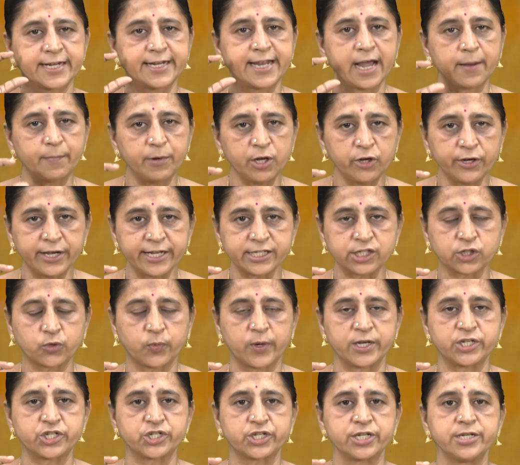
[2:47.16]
a WH
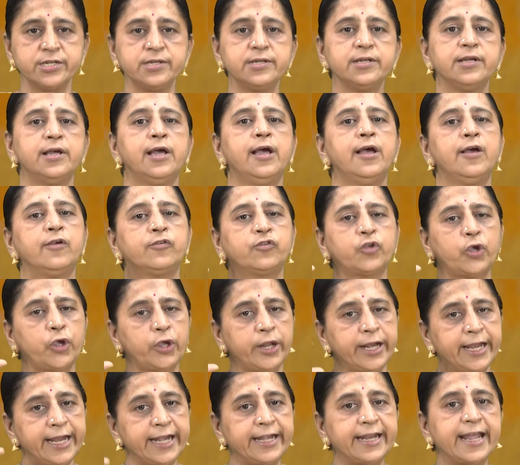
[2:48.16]
question. So you
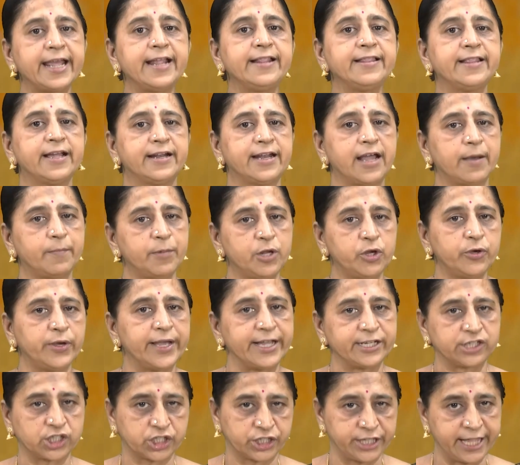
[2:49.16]
retain the
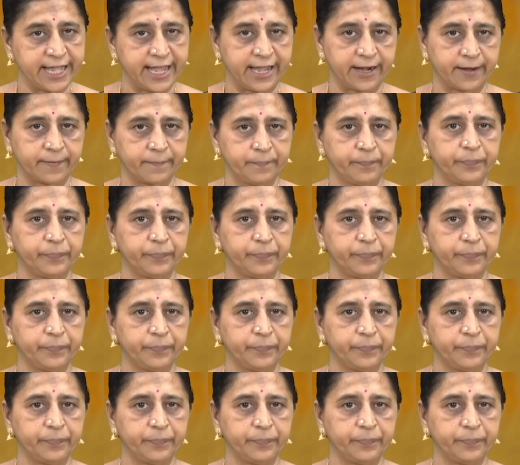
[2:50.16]
WH there.